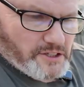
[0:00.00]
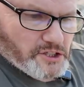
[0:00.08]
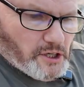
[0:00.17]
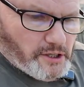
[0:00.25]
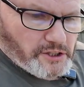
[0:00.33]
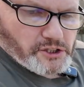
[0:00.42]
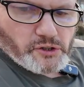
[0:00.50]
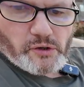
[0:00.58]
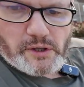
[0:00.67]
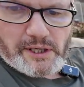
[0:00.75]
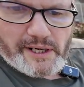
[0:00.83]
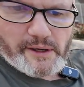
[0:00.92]
Starting to
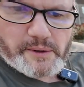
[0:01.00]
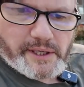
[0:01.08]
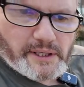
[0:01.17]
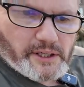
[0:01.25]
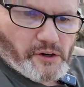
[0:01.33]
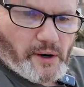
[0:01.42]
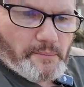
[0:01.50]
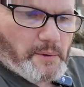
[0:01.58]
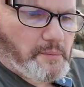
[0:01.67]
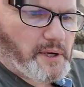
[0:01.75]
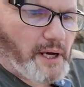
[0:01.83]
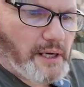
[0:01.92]
struggle now, I'm getting cramp
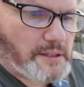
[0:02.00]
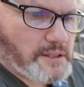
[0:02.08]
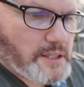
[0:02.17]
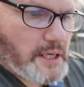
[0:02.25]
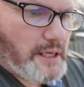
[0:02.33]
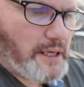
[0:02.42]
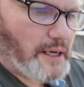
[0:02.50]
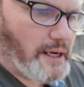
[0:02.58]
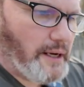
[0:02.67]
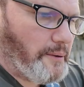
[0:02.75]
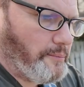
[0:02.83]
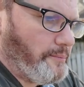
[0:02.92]
in my hands.
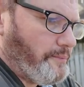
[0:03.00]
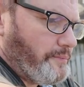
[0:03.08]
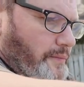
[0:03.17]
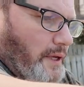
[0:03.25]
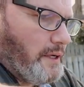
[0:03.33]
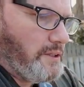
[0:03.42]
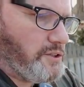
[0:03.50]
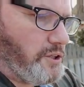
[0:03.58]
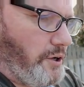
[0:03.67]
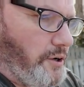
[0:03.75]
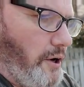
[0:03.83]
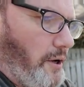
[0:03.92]
It's
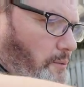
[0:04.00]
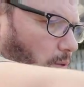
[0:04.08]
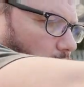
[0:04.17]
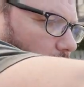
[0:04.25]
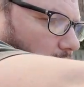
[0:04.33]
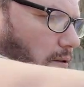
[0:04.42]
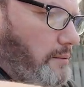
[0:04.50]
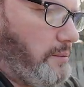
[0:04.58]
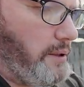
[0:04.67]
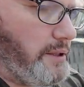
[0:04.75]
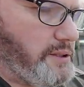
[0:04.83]
not hard work, but